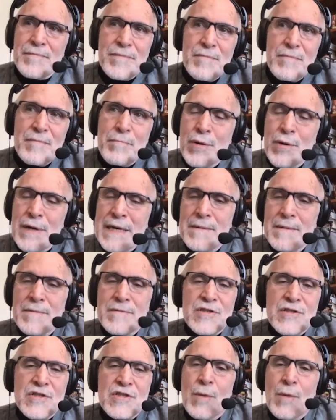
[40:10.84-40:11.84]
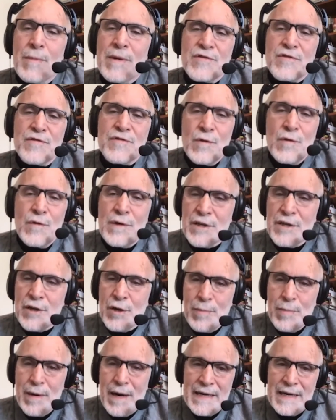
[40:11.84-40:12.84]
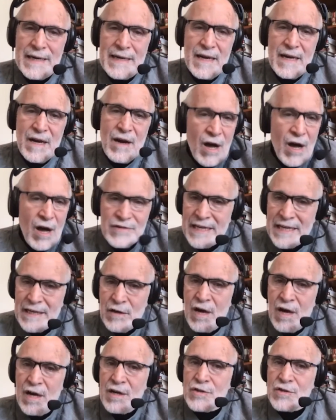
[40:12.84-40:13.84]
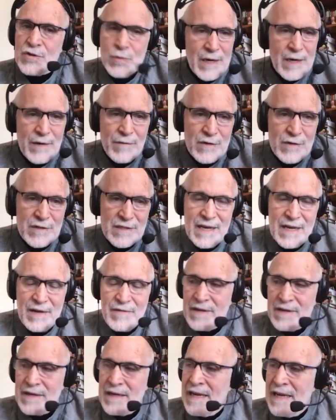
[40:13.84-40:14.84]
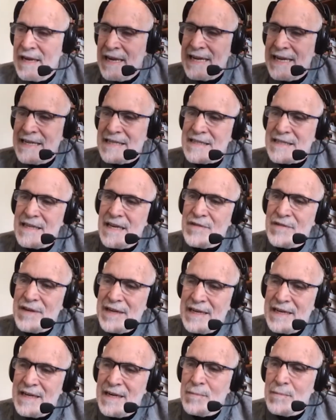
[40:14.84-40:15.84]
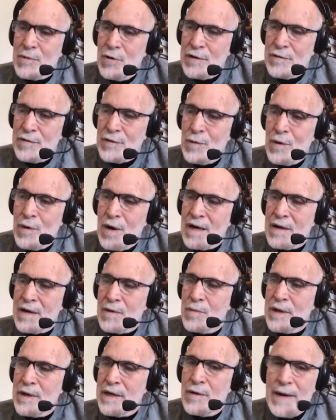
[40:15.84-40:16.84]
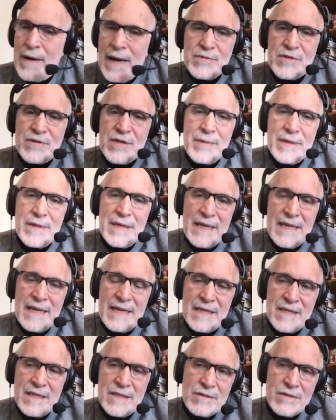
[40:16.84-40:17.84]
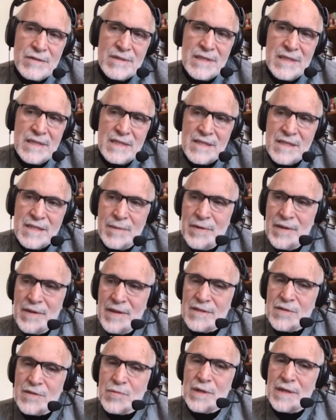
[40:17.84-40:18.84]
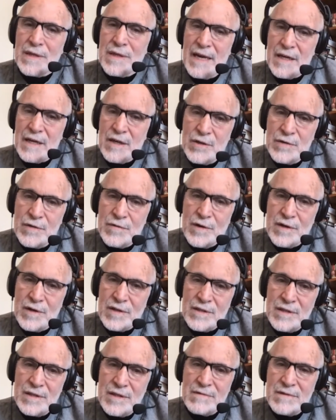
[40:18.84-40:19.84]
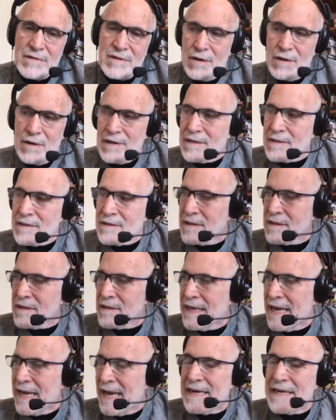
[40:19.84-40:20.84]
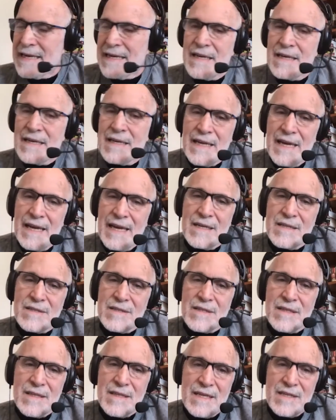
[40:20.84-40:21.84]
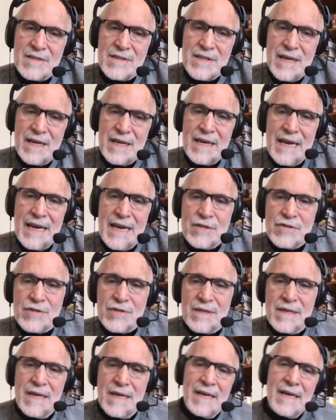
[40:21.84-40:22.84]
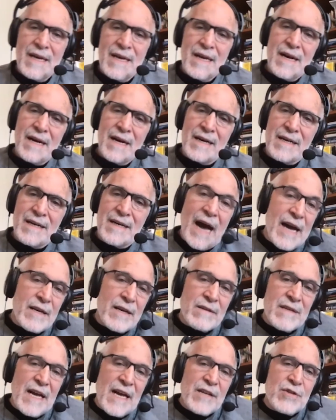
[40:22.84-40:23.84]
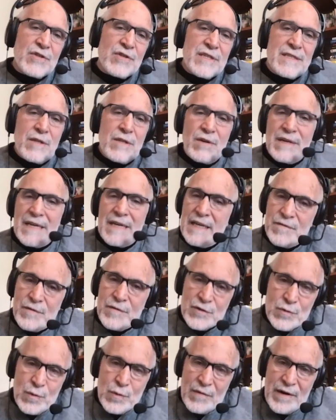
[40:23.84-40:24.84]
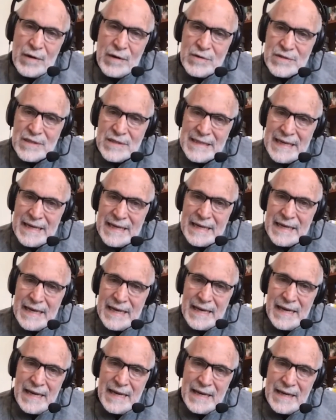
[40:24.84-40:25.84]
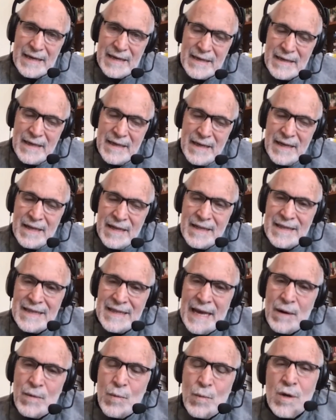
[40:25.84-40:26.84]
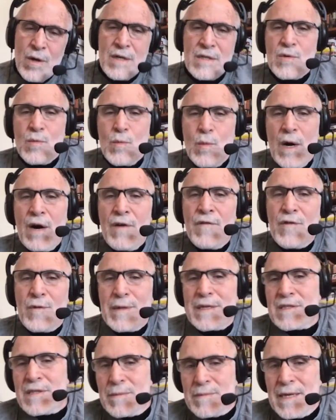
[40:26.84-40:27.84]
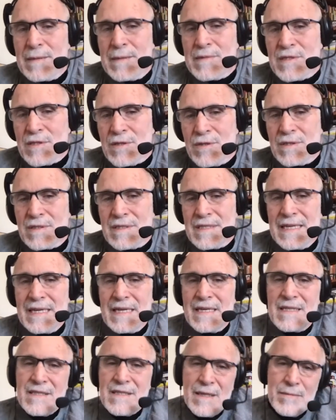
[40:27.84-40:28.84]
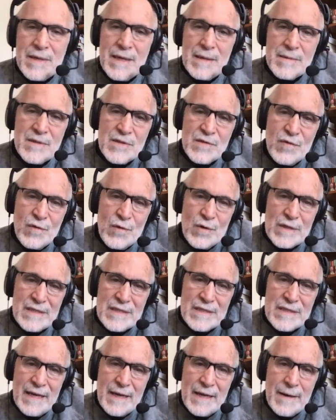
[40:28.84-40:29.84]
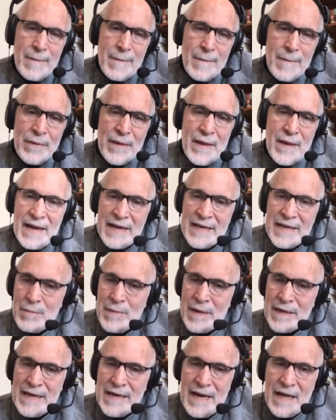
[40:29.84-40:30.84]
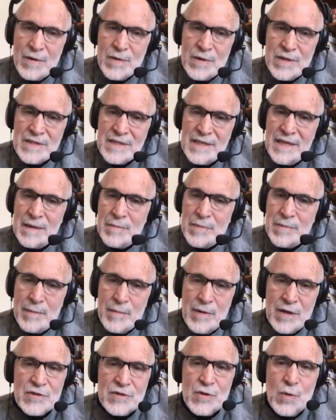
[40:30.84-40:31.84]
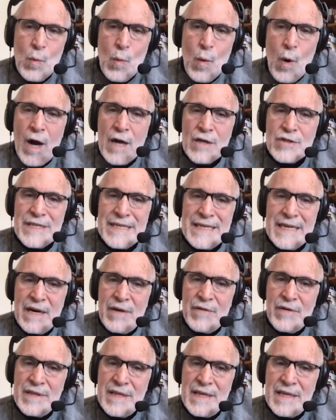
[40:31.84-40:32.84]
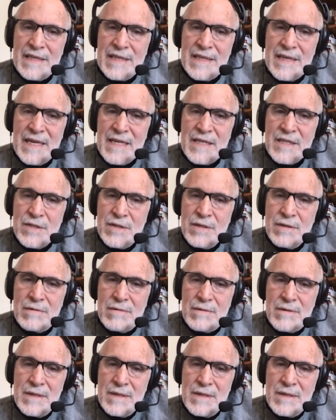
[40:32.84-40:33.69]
Putting so much food in your body all day long, 24/7, instead of getting up, going for a walk, we grab something to eat. And it's usually something that's really not good for us, you know, donuts and candy and cakes and things of that nature. I usually don't eat for 12 hours a day. And that works well for me. Sometimes it's 13, sometimes it's 14. I get my calories in, but I'm also watching everything that I do.